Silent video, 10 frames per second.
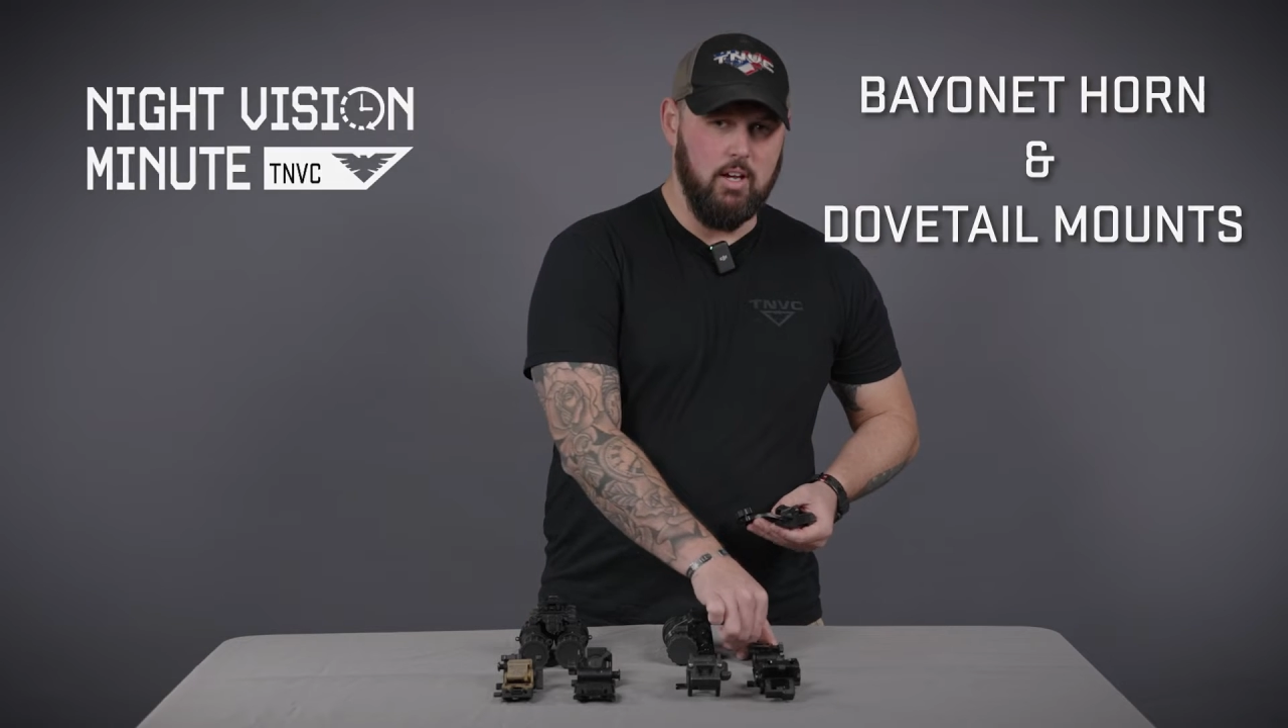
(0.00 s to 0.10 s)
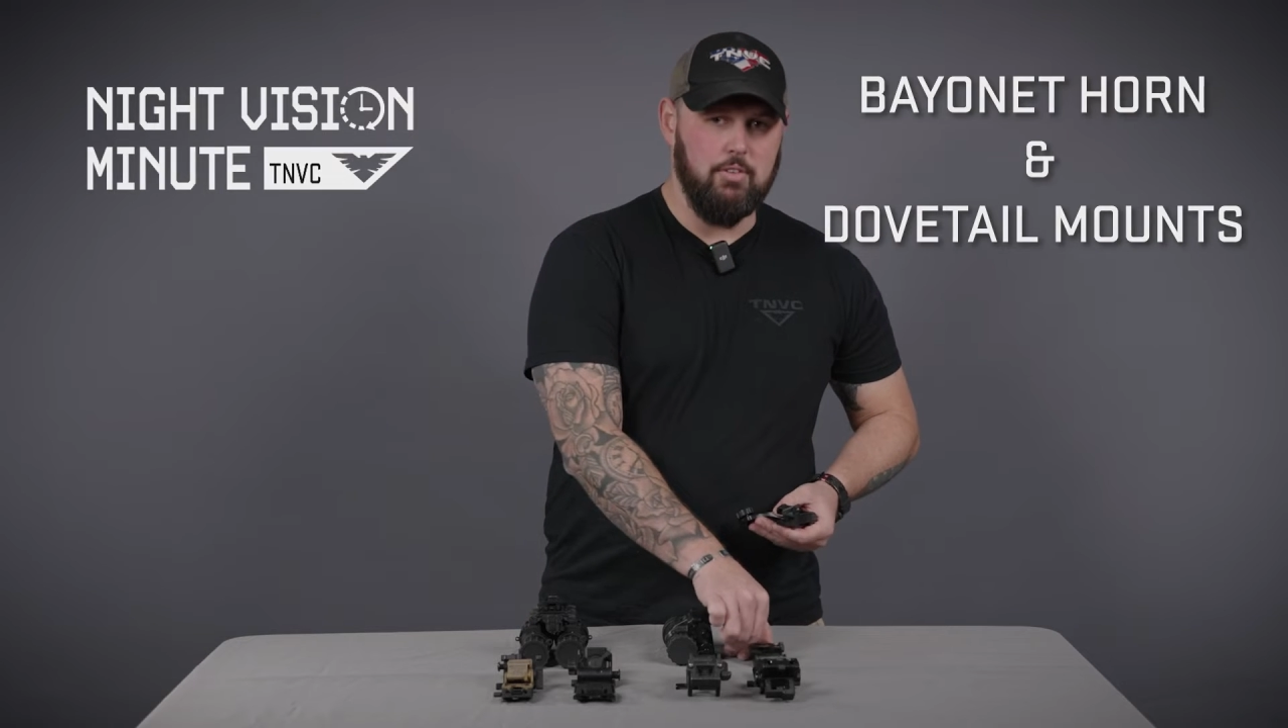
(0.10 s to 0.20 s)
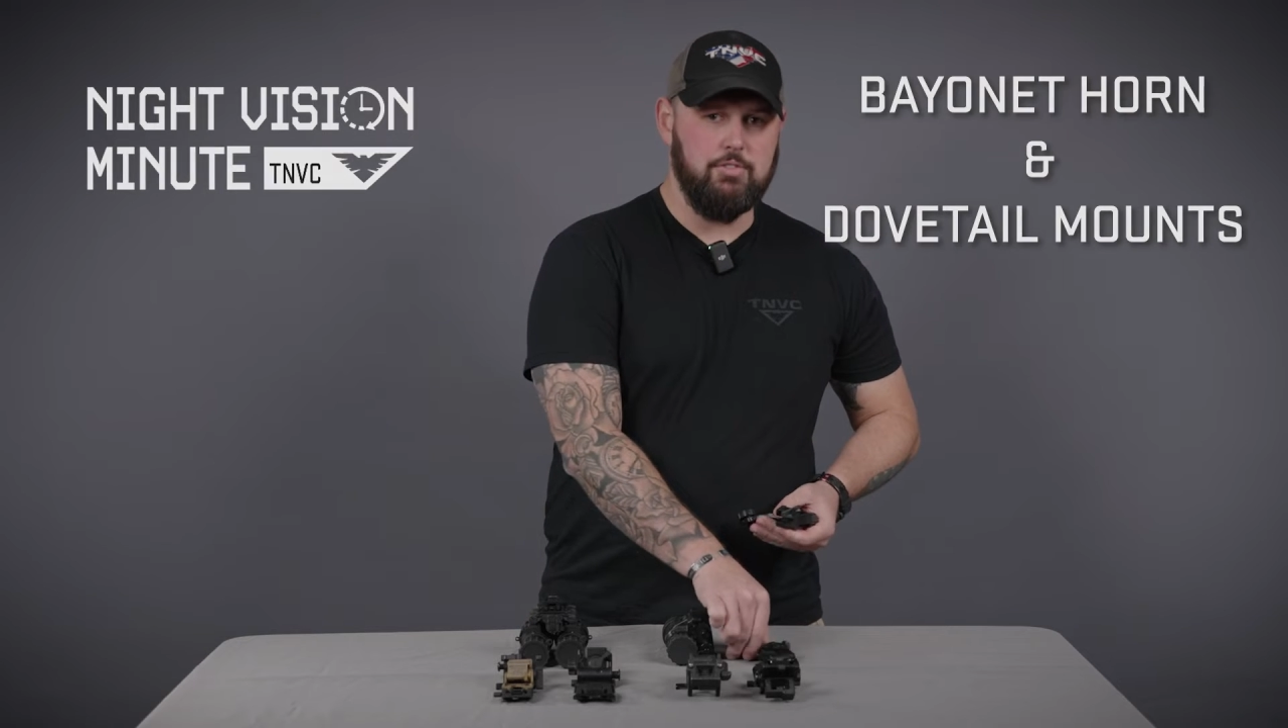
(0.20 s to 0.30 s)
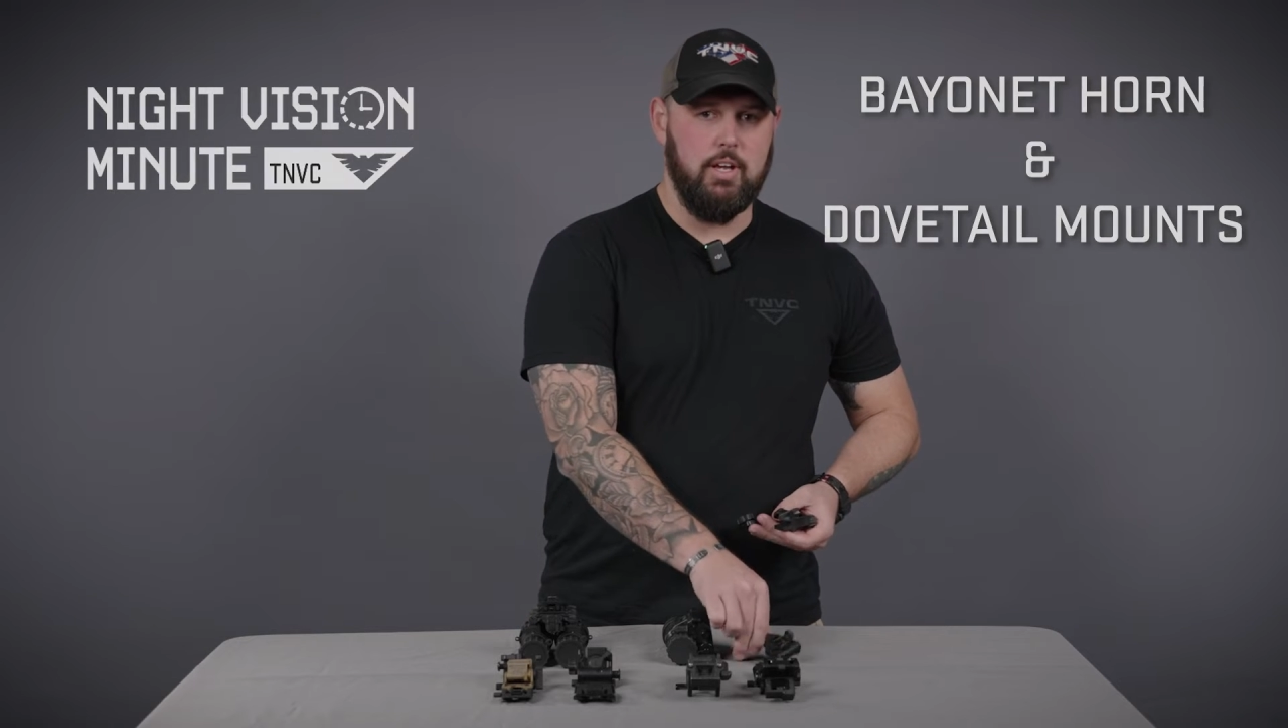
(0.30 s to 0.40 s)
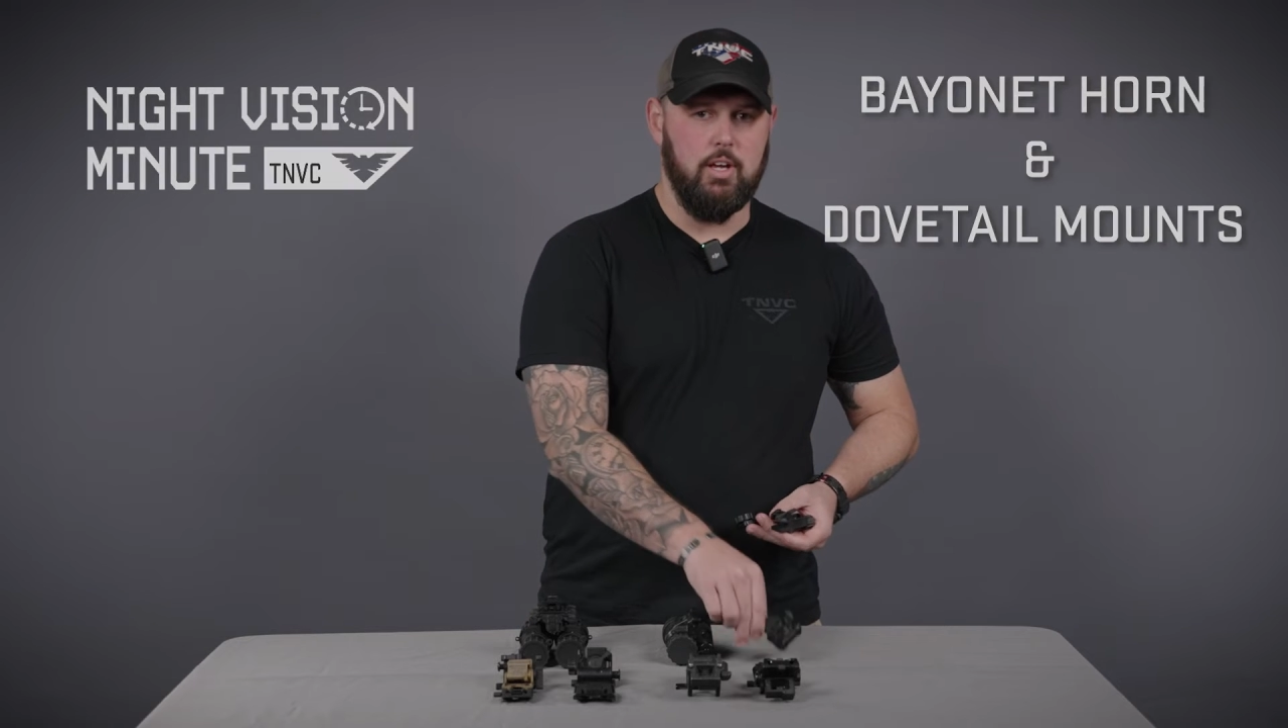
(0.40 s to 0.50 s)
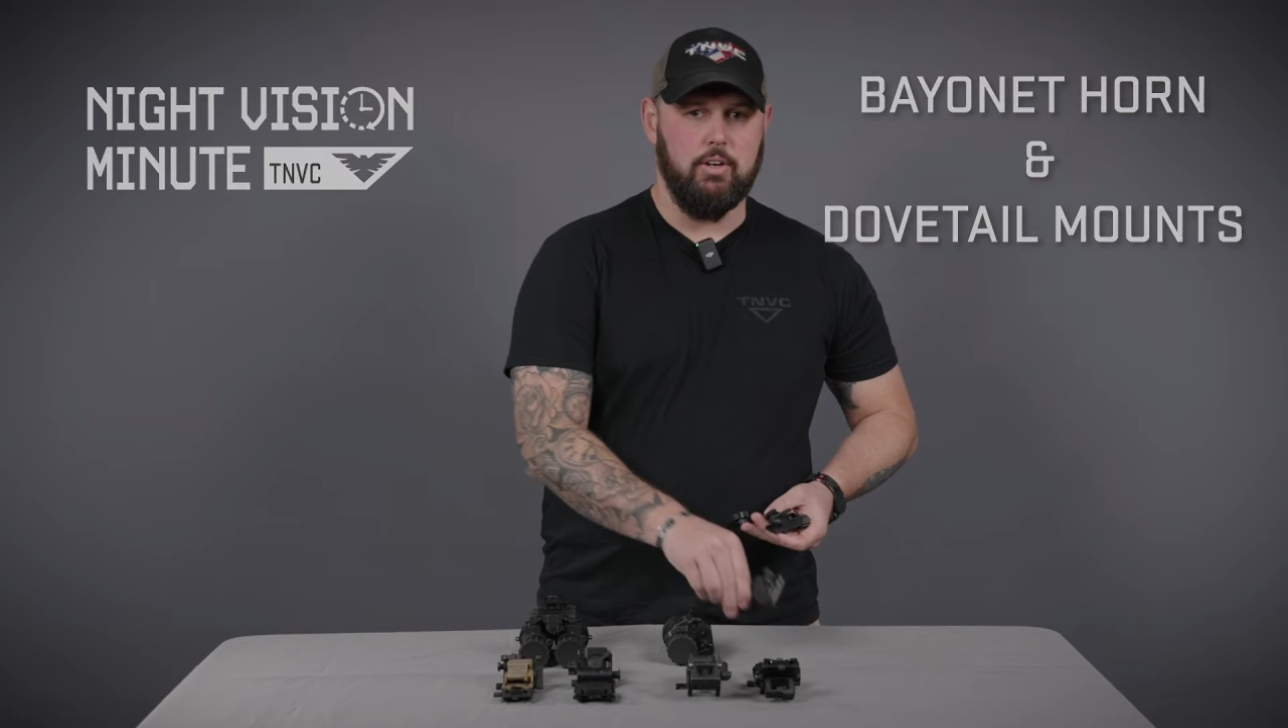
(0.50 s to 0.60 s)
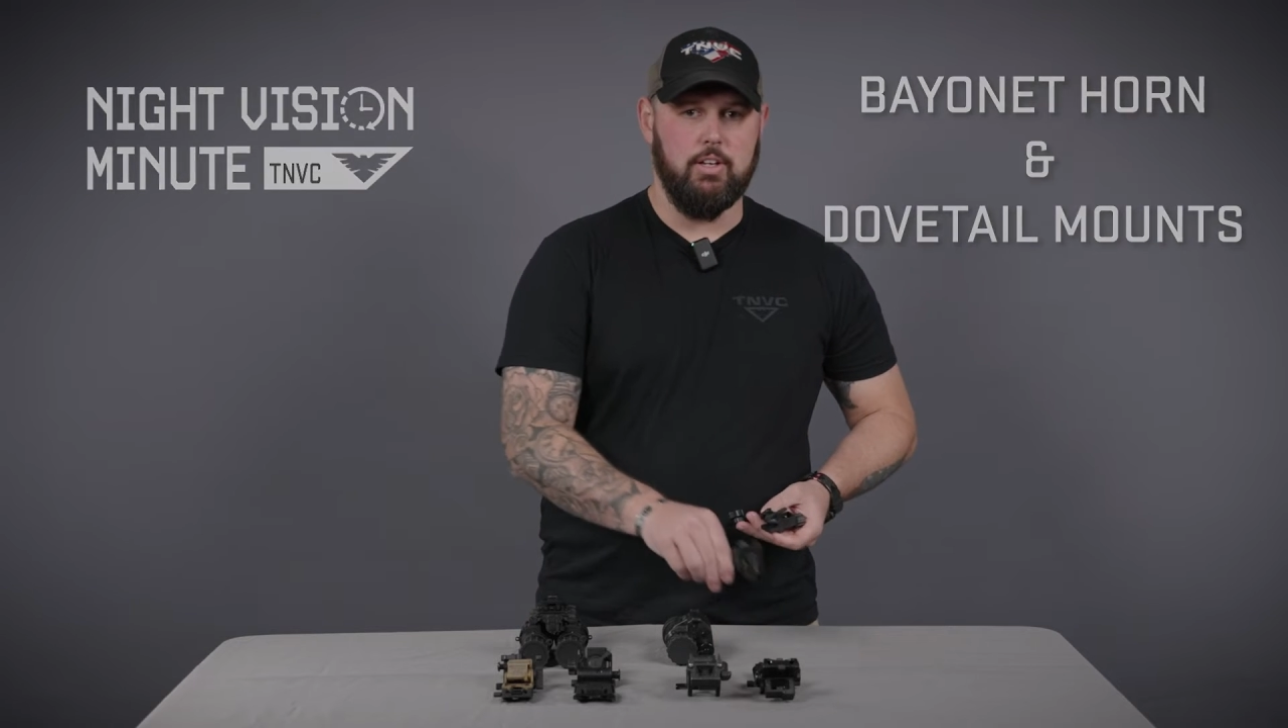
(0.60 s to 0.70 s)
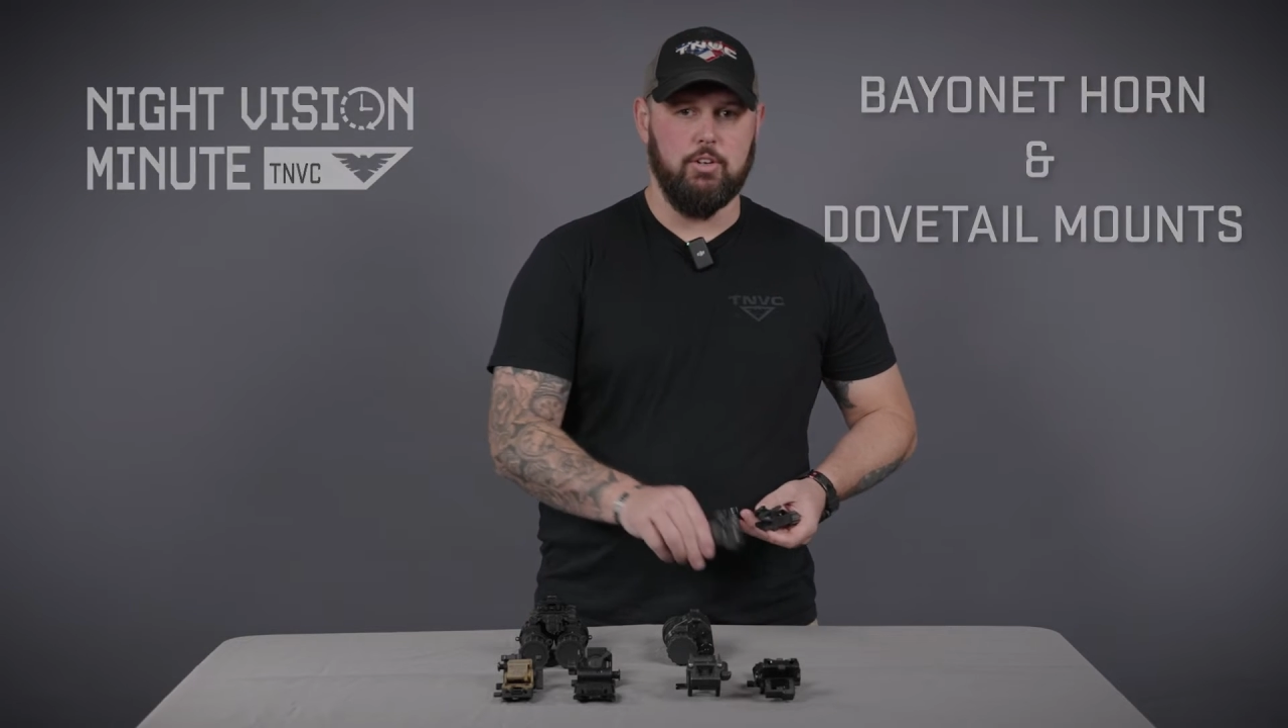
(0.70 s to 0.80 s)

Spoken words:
Dovetail